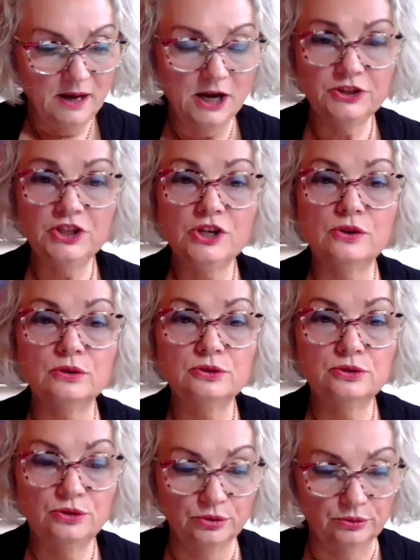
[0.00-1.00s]

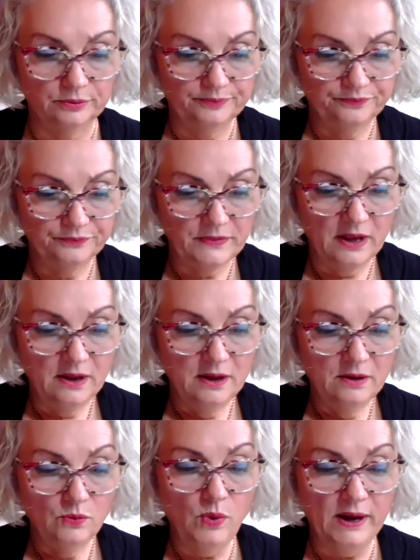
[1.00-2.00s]
Article 2.
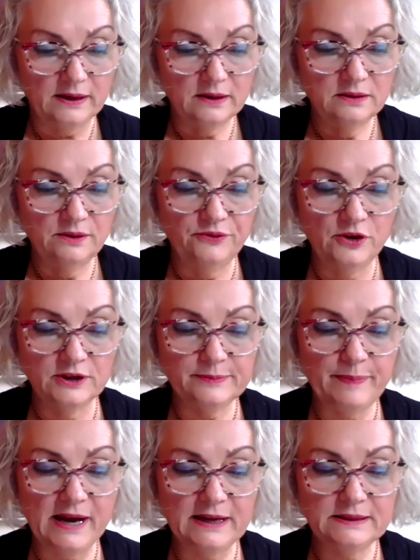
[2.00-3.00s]
1. The
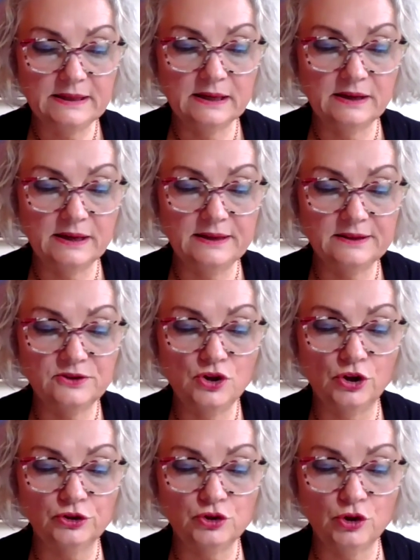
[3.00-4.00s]
first party agrees
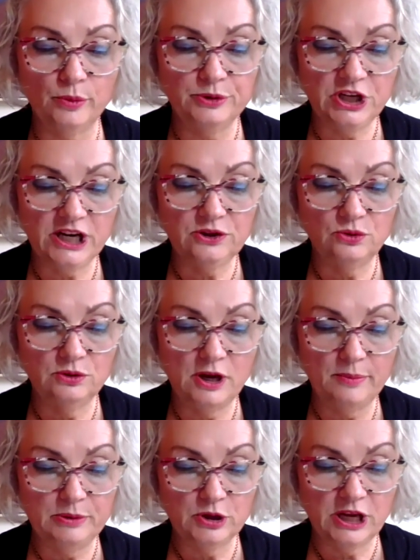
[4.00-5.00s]
not to object to
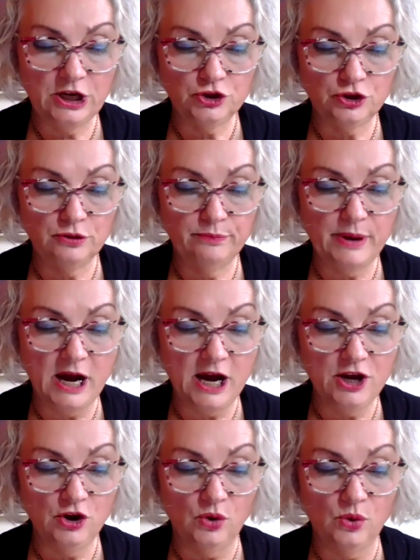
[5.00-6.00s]
the application
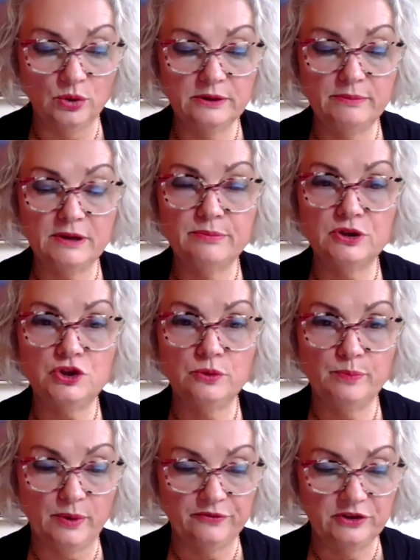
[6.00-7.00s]
by or the
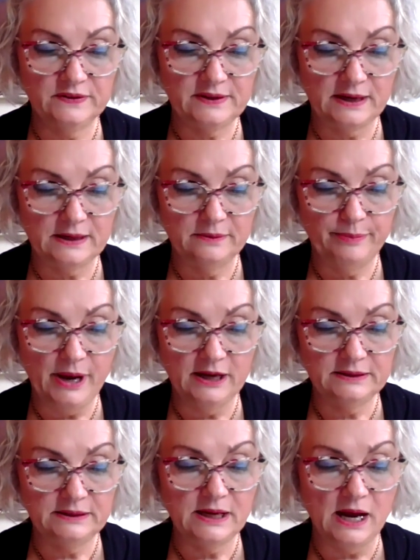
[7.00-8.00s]
membership of the second
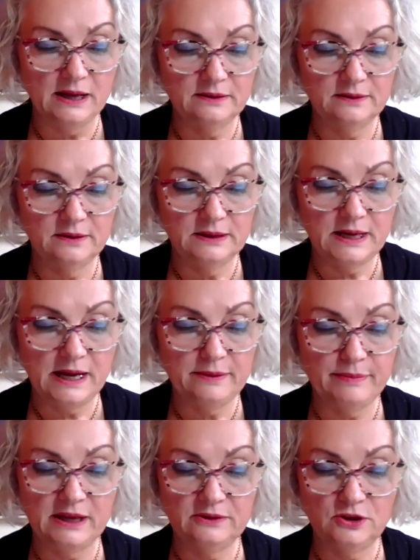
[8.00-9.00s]
party under the
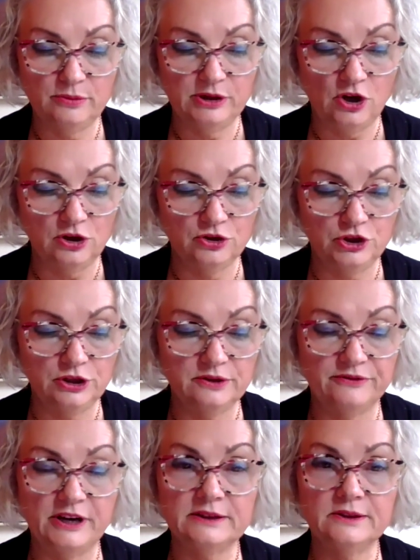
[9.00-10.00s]
name and terminologies
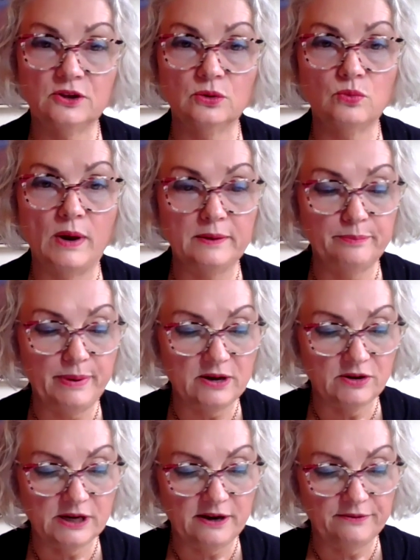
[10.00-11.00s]
of Article 1,
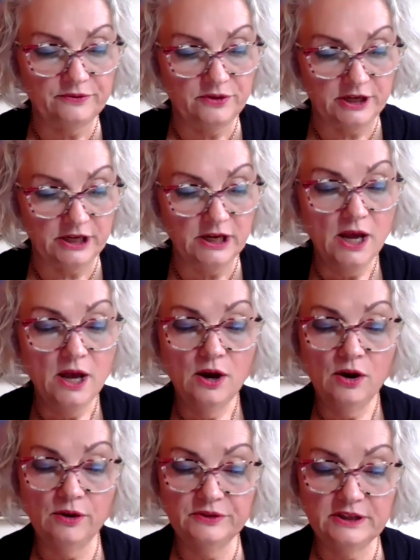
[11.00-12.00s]
Paragraph 3
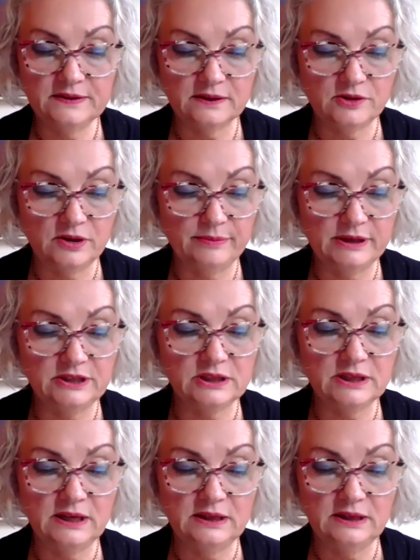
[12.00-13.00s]
of this
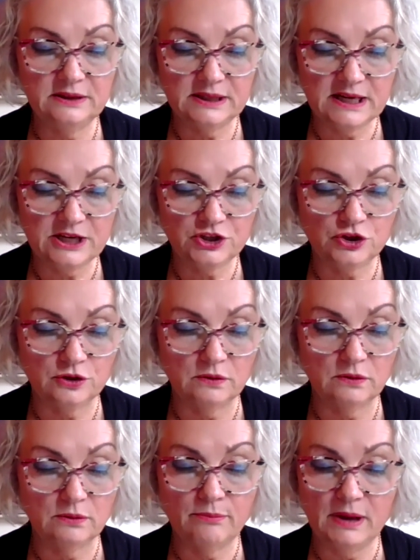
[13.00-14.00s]
agreement in
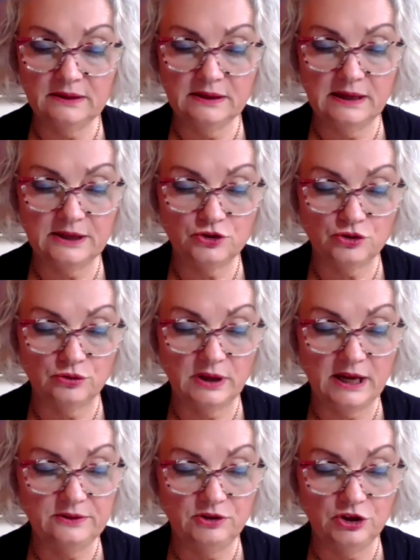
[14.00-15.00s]
international,
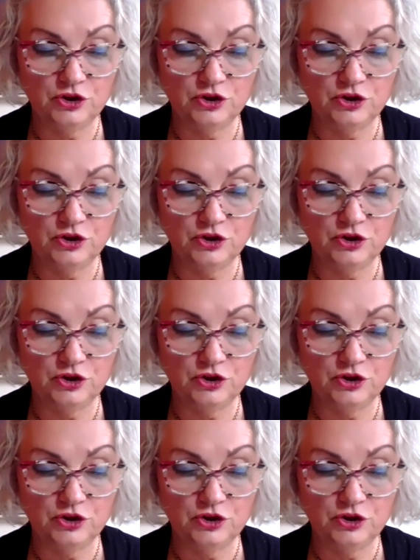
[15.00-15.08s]
multilateral, and